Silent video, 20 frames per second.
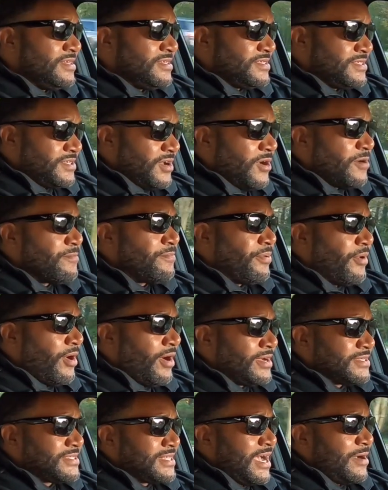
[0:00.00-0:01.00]
certain
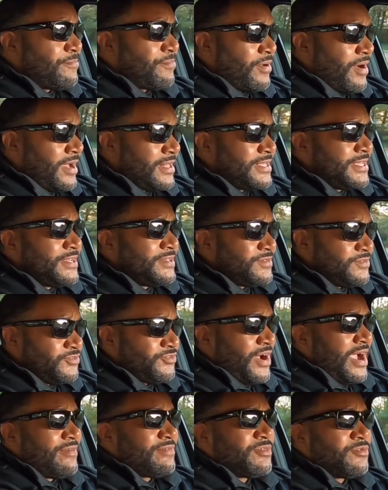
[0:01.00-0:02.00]
parts I probably,
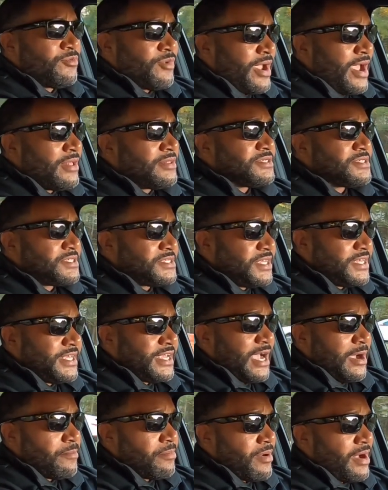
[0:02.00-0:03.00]
driving around the
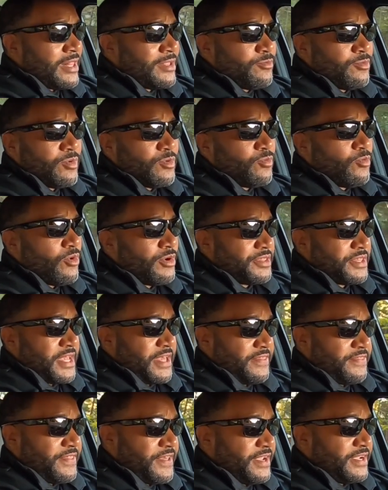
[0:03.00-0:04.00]
city, I probably wouldn't want
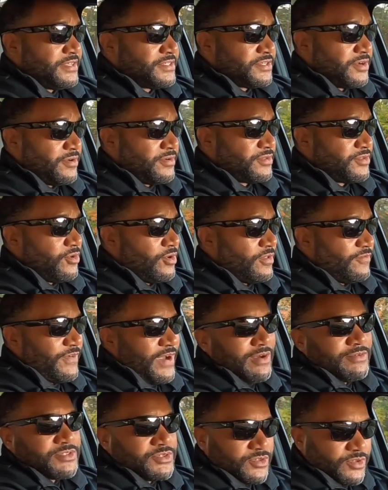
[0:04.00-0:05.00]
that thing turned on. If
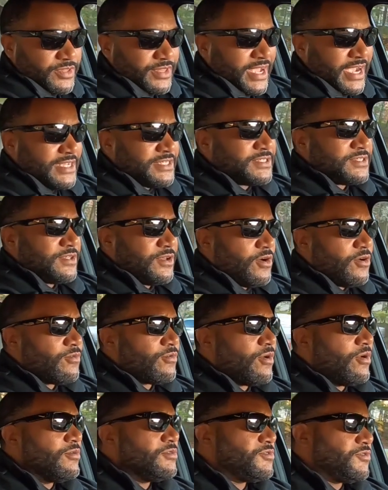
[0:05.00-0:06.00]
I was on a nice long
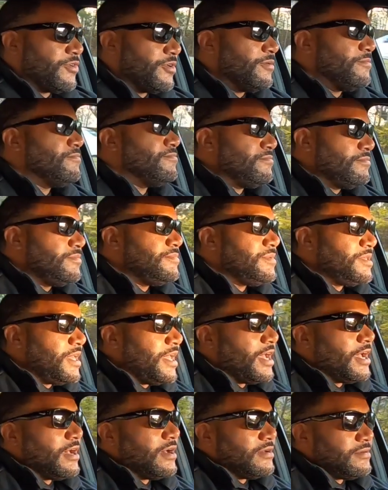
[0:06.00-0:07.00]
road trip,
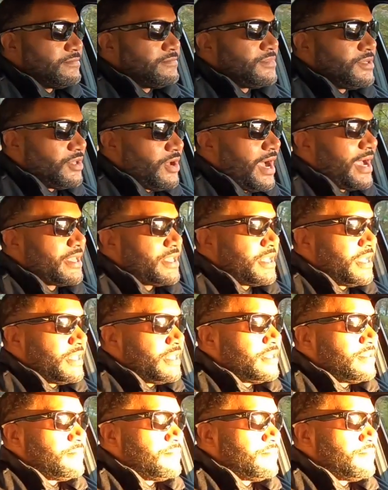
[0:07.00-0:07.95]
yeah, you know, I get it.